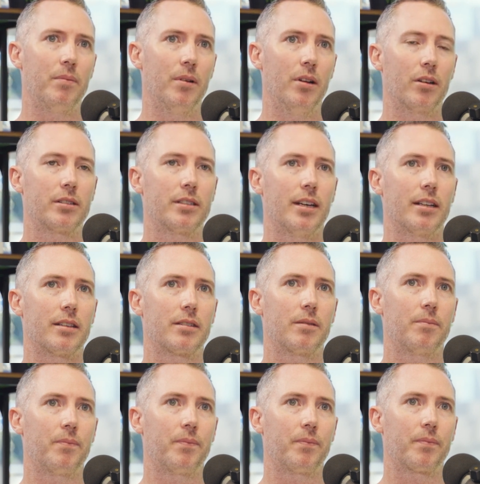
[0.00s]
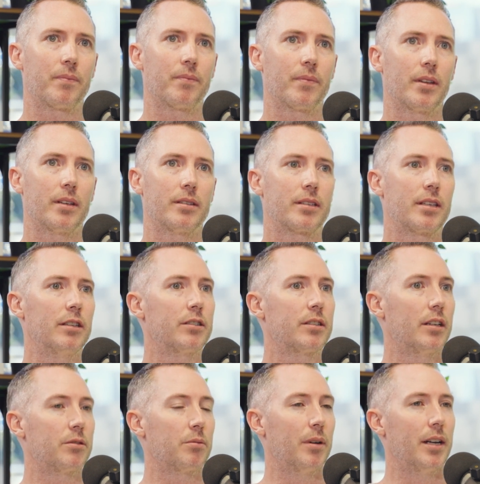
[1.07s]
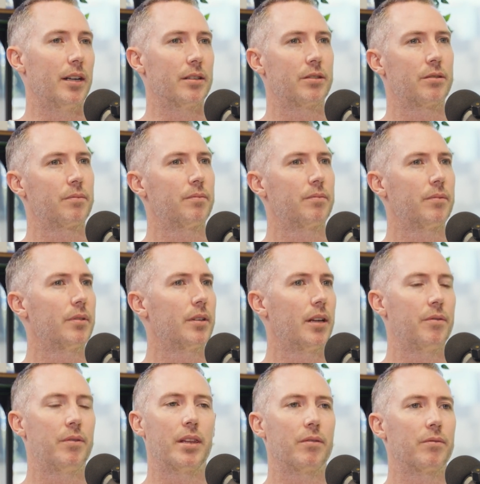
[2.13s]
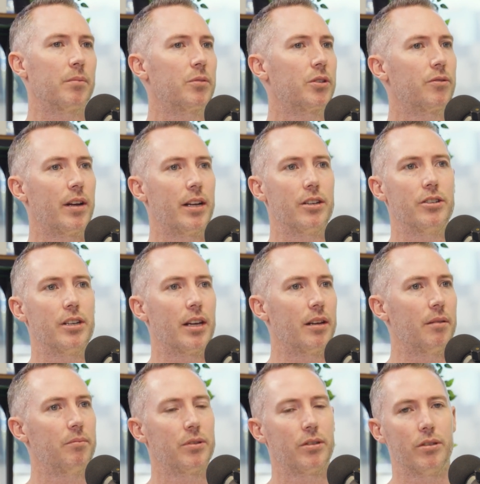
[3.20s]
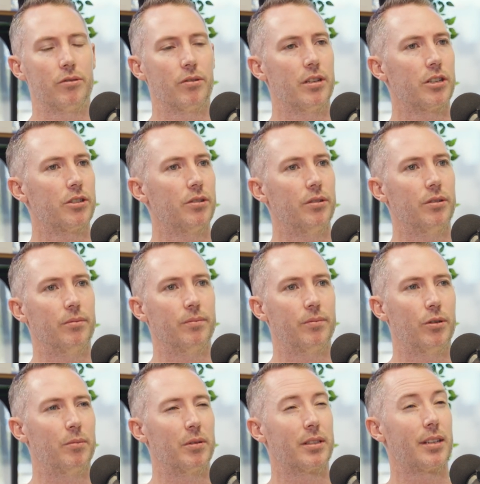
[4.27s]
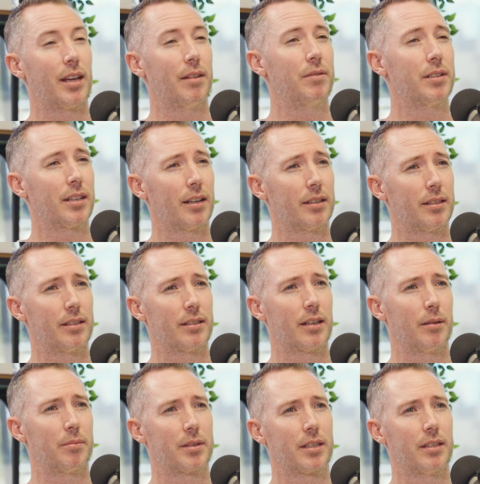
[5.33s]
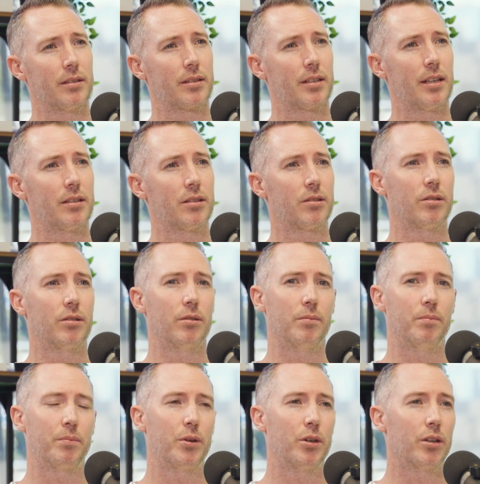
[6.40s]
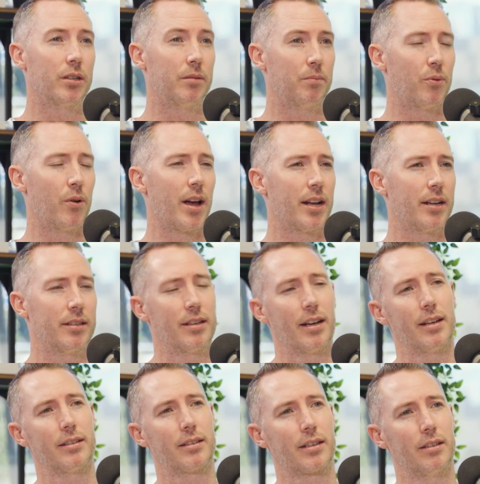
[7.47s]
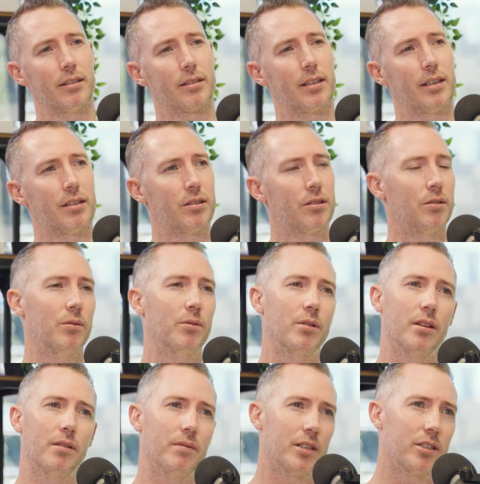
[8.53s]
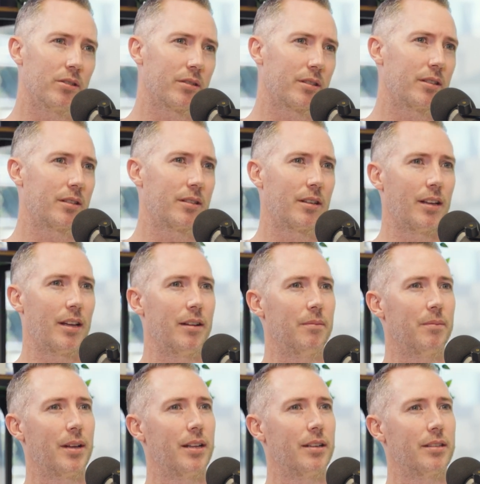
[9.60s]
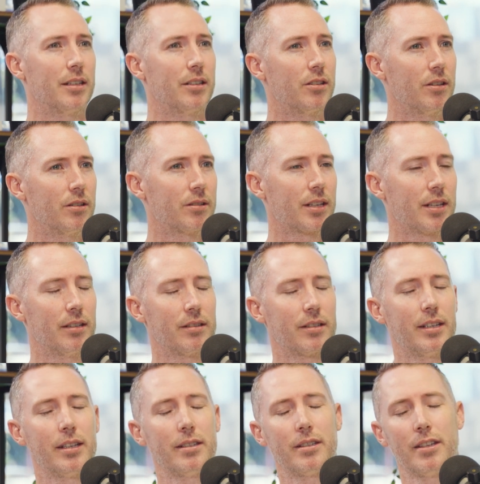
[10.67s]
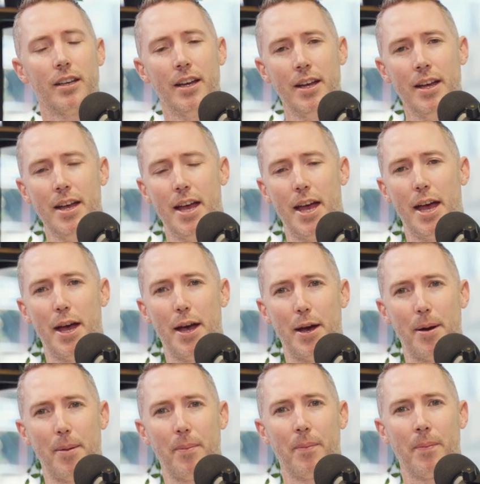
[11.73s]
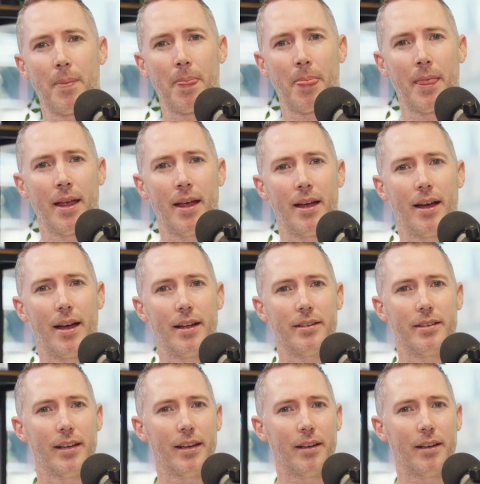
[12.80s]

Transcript: really looked at skill sets wise, everything from strategy to traditional almost advertising type skill sets to pure brand design skill sets to audio visuals and digital skill sets. That's